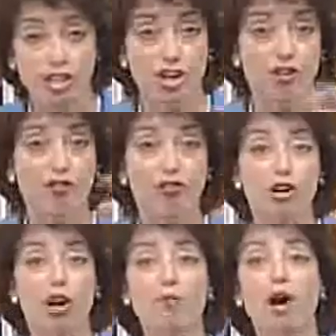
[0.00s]

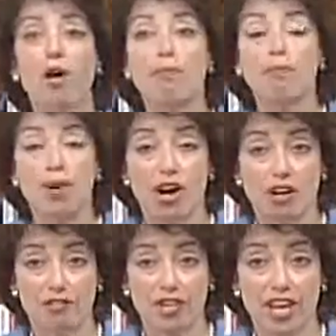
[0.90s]
from
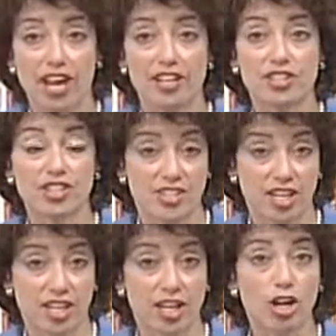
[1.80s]
above and
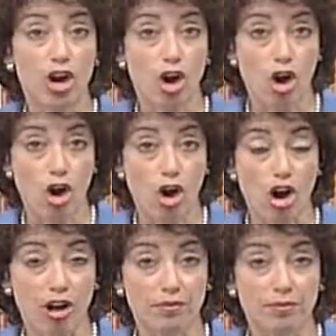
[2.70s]
seeing
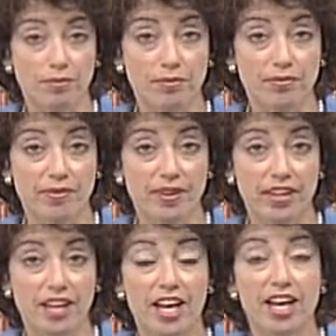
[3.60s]
all.
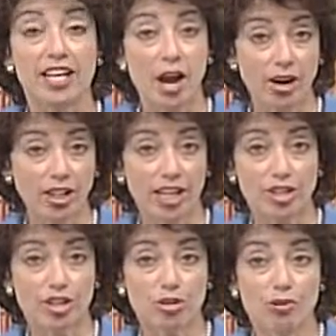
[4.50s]
Now I'd
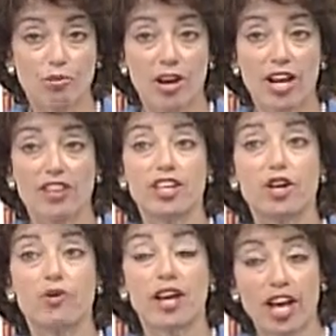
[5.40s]
like you to rewrite the
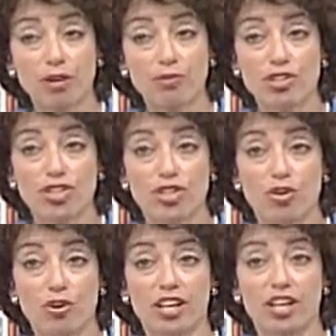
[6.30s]
O. Henry
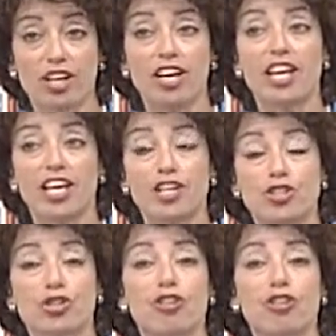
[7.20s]
story into the